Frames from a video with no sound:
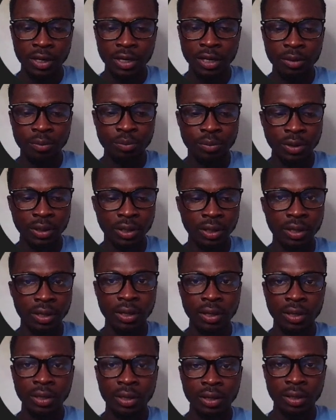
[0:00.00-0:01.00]
and B
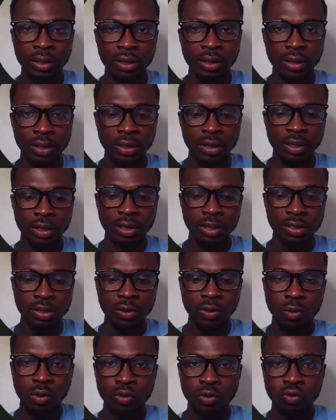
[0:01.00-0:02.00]
is
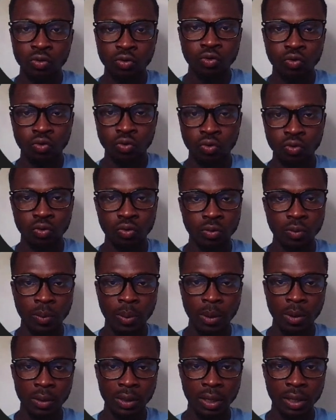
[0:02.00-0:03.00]
equal to true.
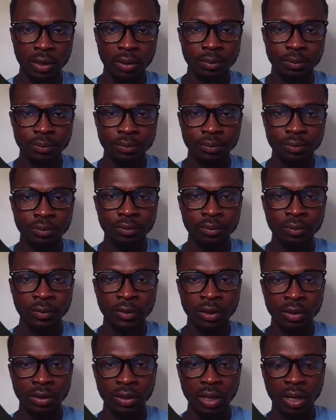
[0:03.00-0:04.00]
Okay.
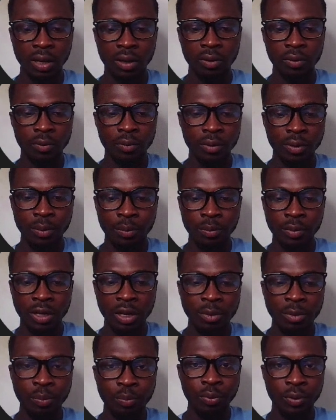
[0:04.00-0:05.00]
Now
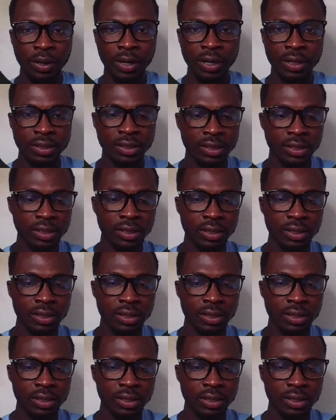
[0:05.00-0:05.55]
let me print